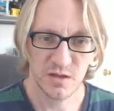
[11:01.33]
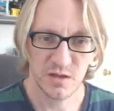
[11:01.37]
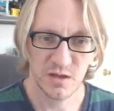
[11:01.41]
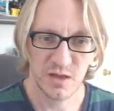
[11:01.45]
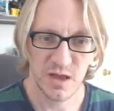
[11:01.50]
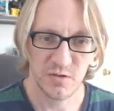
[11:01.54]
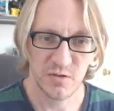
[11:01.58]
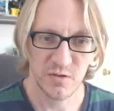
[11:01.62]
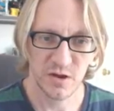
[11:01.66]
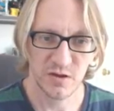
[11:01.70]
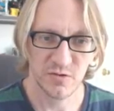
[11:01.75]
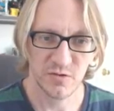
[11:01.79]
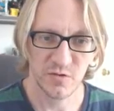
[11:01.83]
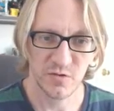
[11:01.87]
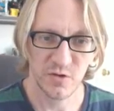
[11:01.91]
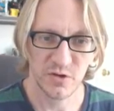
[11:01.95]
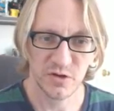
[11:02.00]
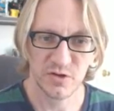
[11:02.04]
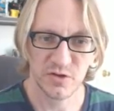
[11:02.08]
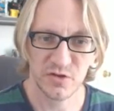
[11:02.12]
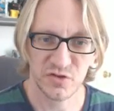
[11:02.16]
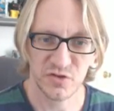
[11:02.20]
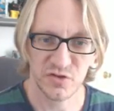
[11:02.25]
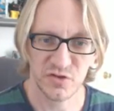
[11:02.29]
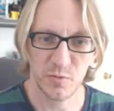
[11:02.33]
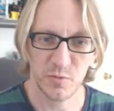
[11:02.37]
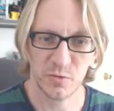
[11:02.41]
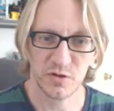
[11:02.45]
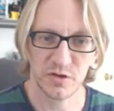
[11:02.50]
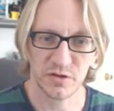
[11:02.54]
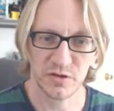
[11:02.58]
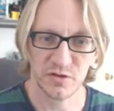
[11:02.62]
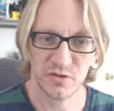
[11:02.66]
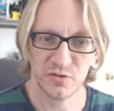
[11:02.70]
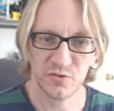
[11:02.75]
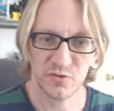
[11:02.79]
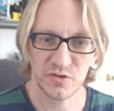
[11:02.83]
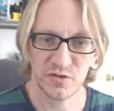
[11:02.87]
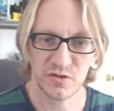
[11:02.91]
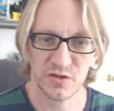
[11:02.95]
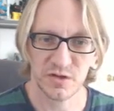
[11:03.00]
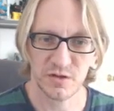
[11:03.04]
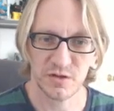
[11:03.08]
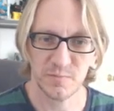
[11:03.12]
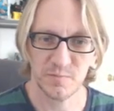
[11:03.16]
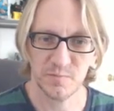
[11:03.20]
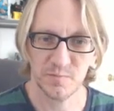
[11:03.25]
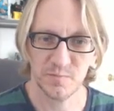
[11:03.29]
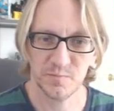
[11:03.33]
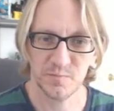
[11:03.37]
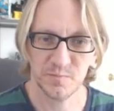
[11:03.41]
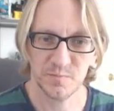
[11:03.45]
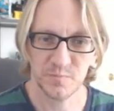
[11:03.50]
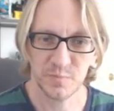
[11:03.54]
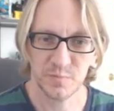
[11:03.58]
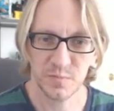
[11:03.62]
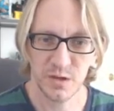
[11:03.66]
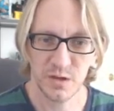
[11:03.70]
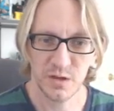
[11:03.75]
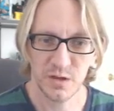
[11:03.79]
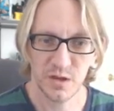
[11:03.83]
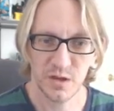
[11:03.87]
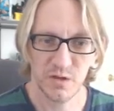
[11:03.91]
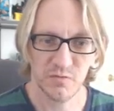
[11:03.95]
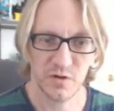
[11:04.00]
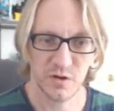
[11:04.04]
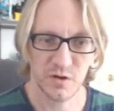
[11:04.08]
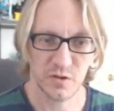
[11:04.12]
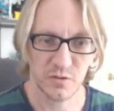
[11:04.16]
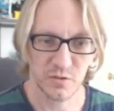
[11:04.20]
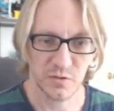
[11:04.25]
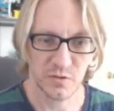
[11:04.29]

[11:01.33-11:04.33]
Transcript: How would I do? Oh, you just double click the joystick. Very cool.